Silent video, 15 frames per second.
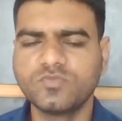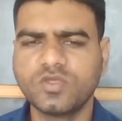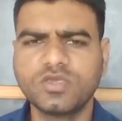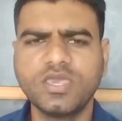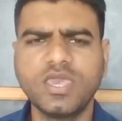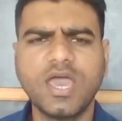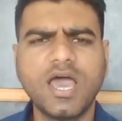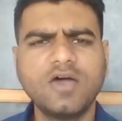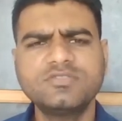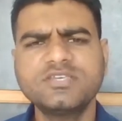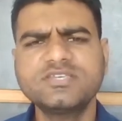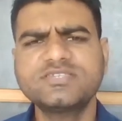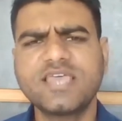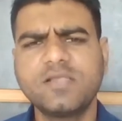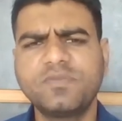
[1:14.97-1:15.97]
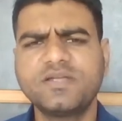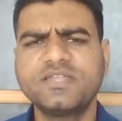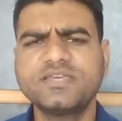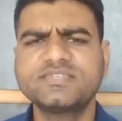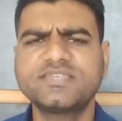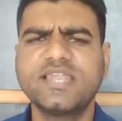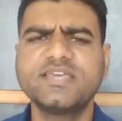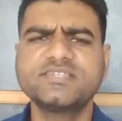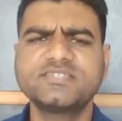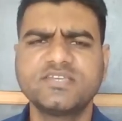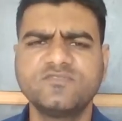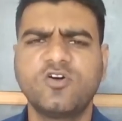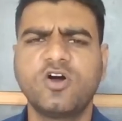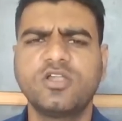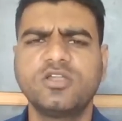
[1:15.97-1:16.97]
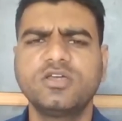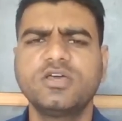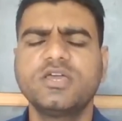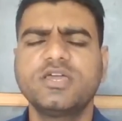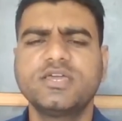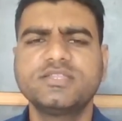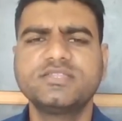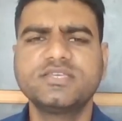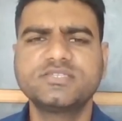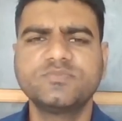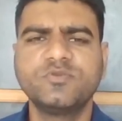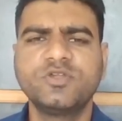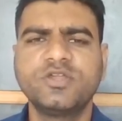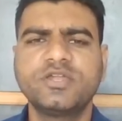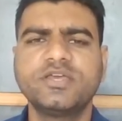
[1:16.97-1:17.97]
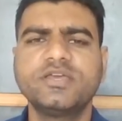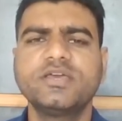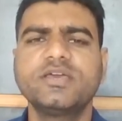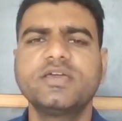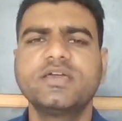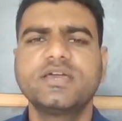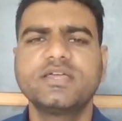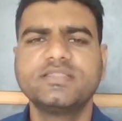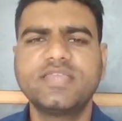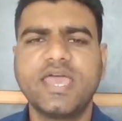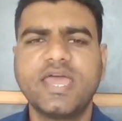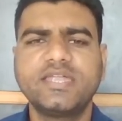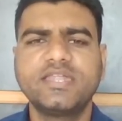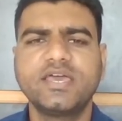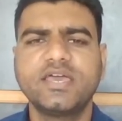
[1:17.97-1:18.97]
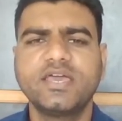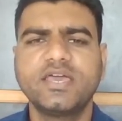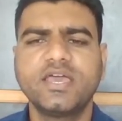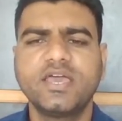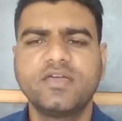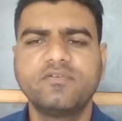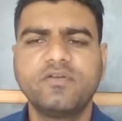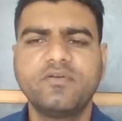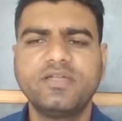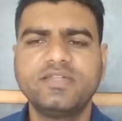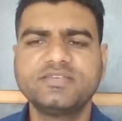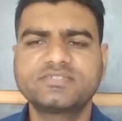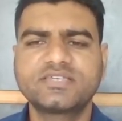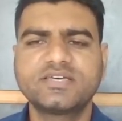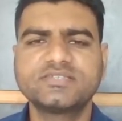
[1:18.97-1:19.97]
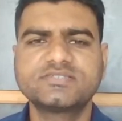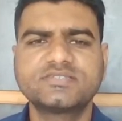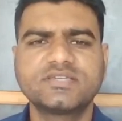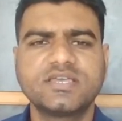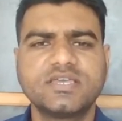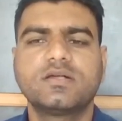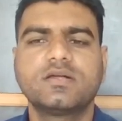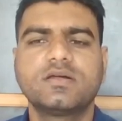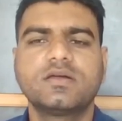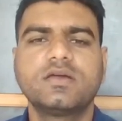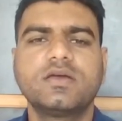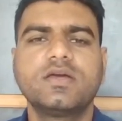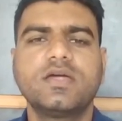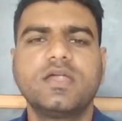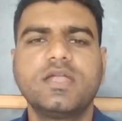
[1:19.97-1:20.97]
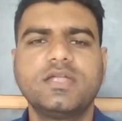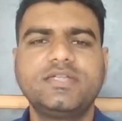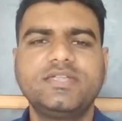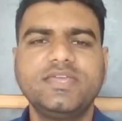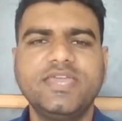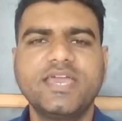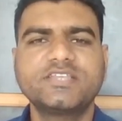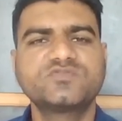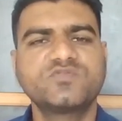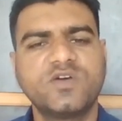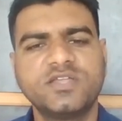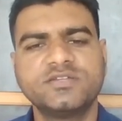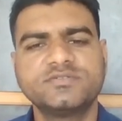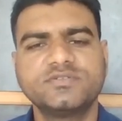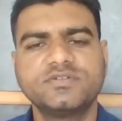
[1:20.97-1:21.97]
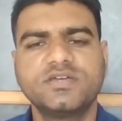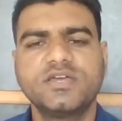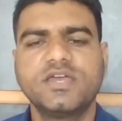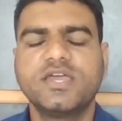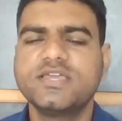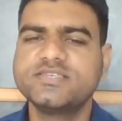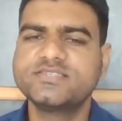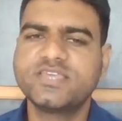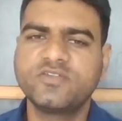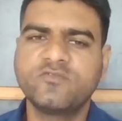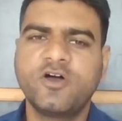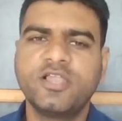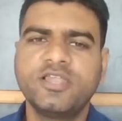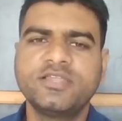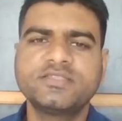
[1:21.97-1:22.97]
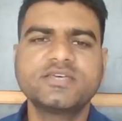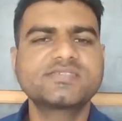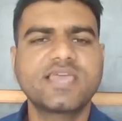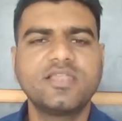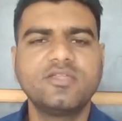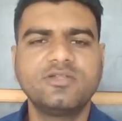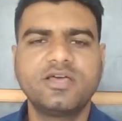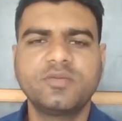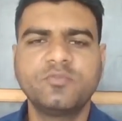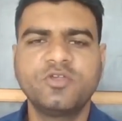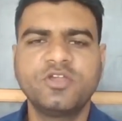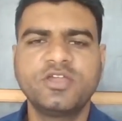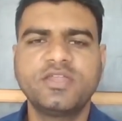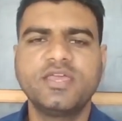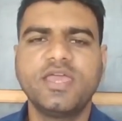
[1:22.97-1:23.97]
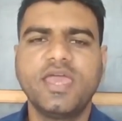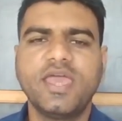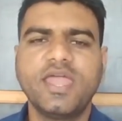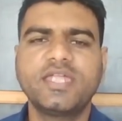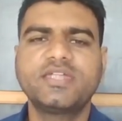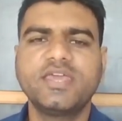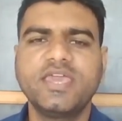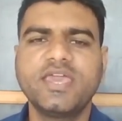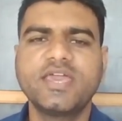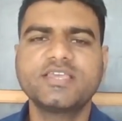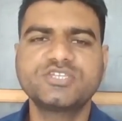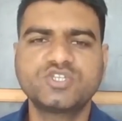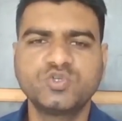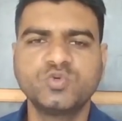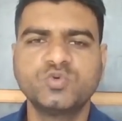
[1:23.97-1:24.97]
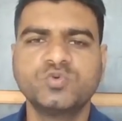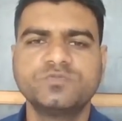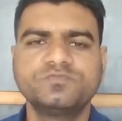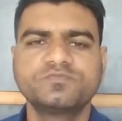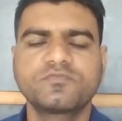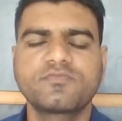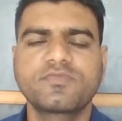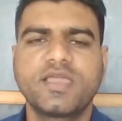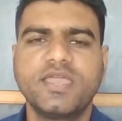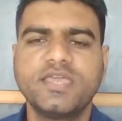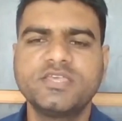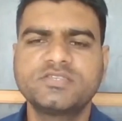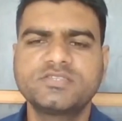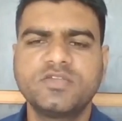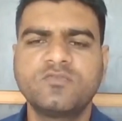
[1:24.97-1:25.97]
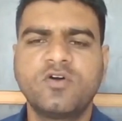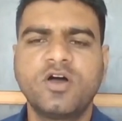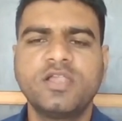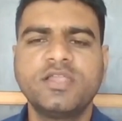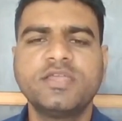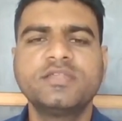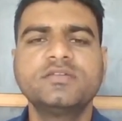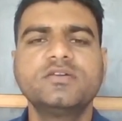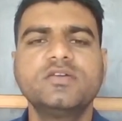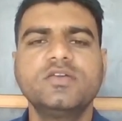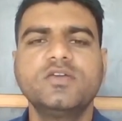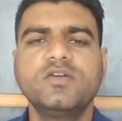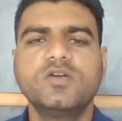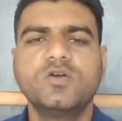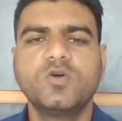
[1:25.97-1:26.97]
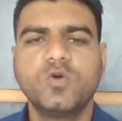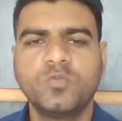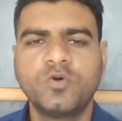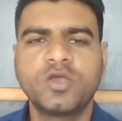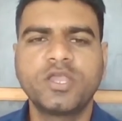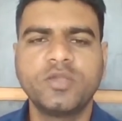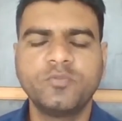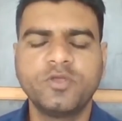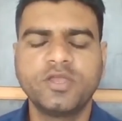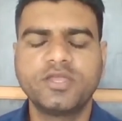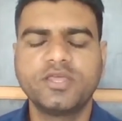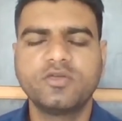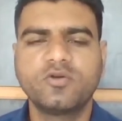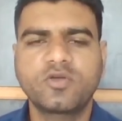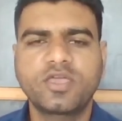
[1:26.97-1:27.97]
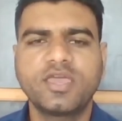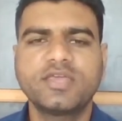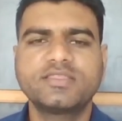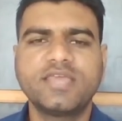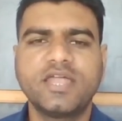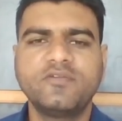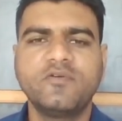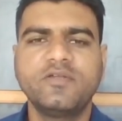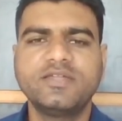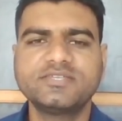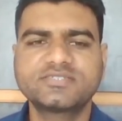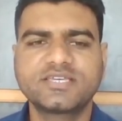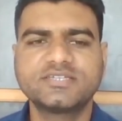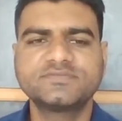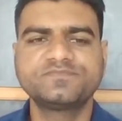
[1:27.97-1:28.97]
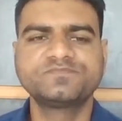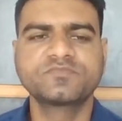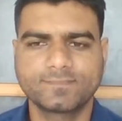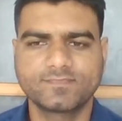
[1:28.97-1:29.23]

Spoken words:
Okay, how this helper T cell is involved in this immunity, that we will discuss. Th1 is involved in the cellular immunity and Th2 is involved in humoral immunity. Okay, that we will discuss.